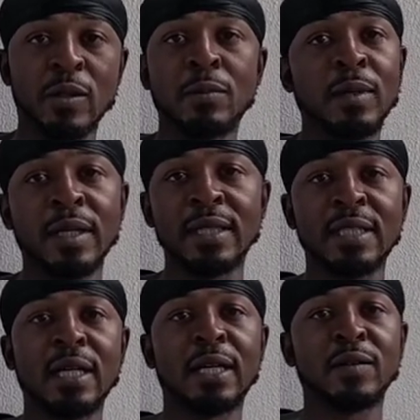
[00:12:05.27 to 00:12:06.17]
Money is
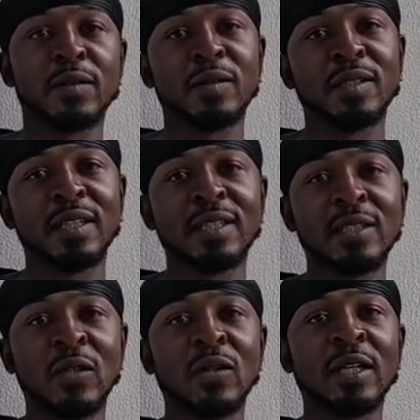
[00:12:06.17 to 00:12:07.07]
love.
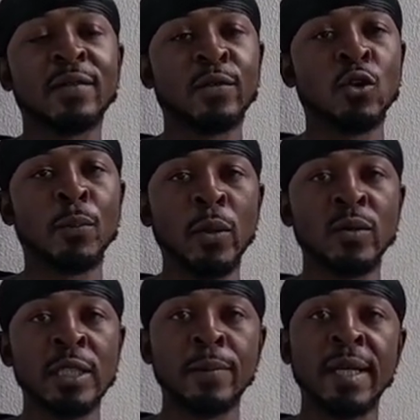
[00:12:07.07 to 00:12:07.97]
So if you're gonna be
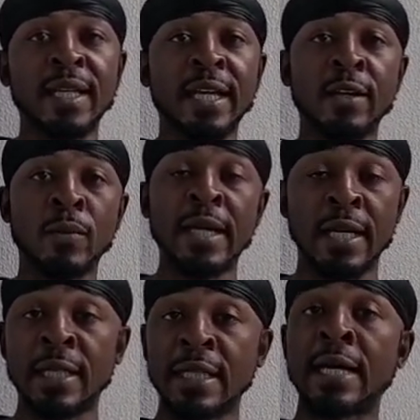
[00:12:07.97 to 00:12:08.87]
with somebody, it don't
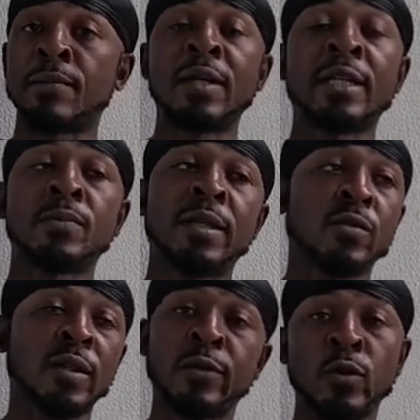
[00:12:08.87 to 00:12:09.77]
matter. Money is money.
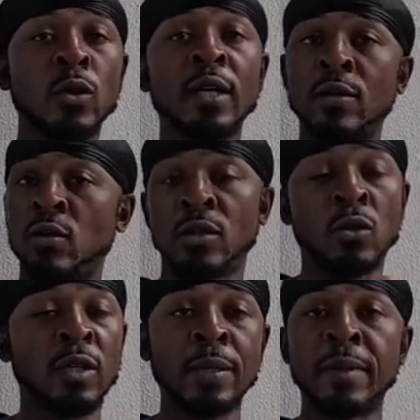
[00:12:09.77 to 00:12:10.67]
Man. You're
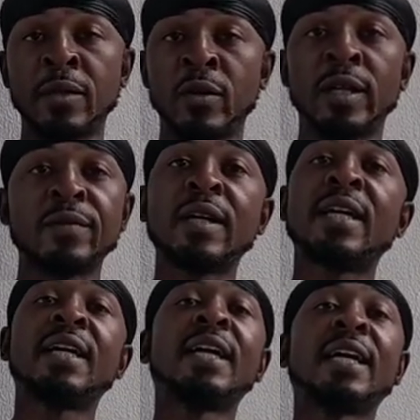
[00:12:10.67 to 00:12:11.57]
gonna get money. Man.
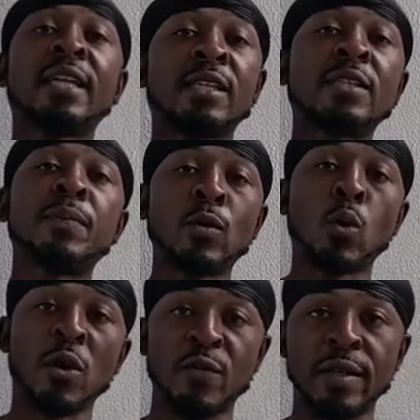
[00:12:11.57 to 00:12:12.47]
Just be
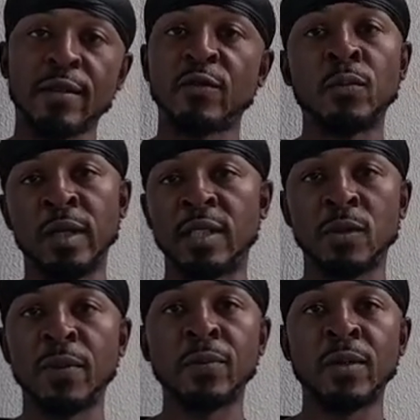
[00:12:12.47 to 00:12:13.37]
worth it for me to
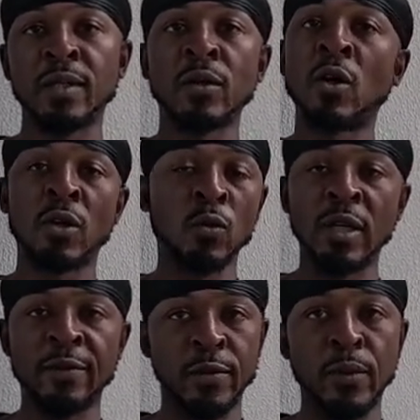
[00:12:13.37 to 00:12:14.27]
spend money on, or
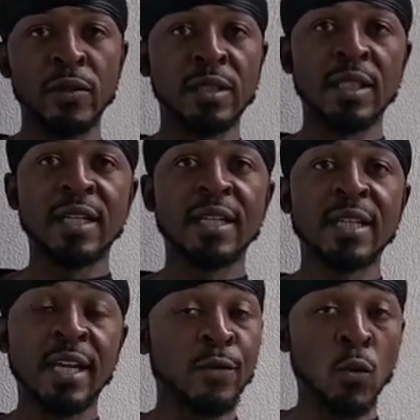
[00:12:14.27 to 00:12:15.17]
whatever person.
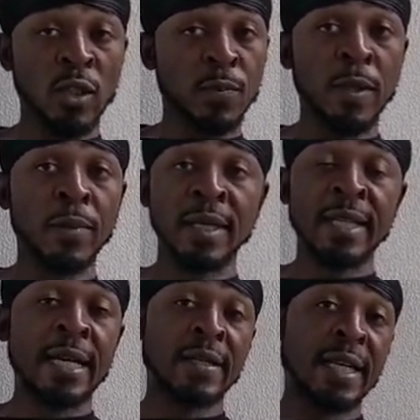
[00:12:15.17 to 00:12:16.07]
If you want to spend money
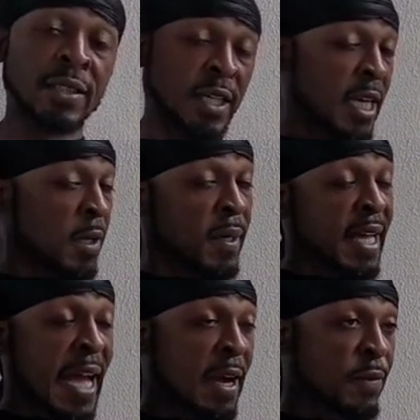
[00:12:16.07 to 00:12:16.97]
nowadays, it can be
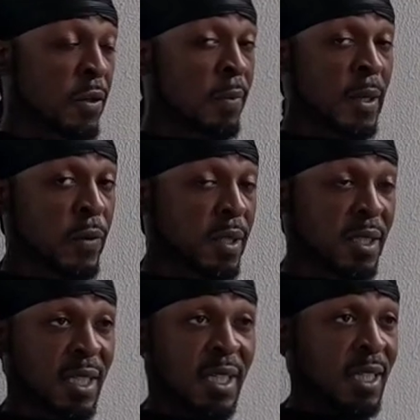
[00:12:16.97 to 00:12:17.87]
in Africa or America.
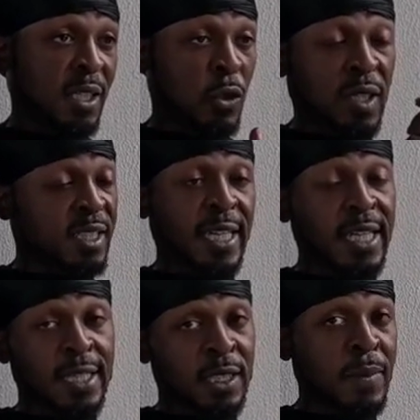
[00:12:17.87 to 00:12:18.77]
You can take
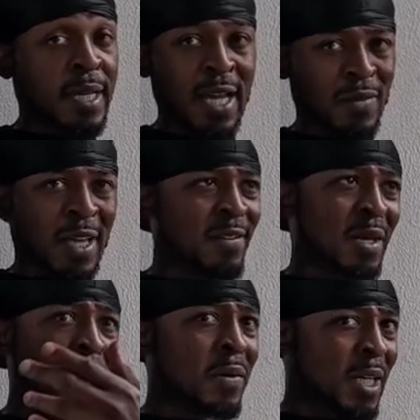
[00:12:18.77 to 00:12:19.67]
care of somebody. Even
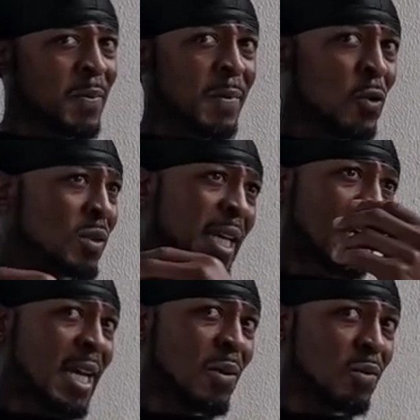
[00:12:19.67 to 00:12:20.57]
America, there's people who take
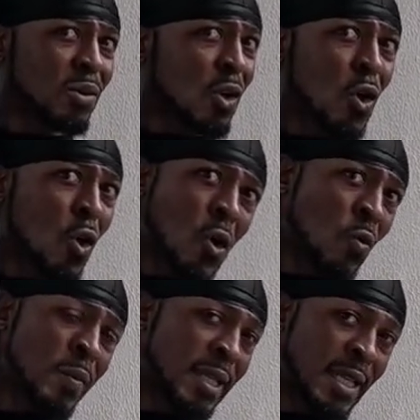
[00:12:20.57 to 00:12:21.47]
care of the whole
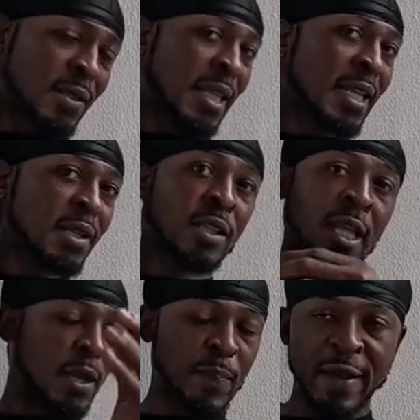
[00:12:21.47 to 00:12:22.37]
woman.
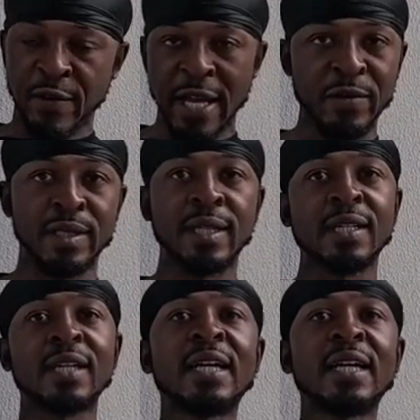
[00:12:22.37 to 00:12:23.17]
They pay for everything.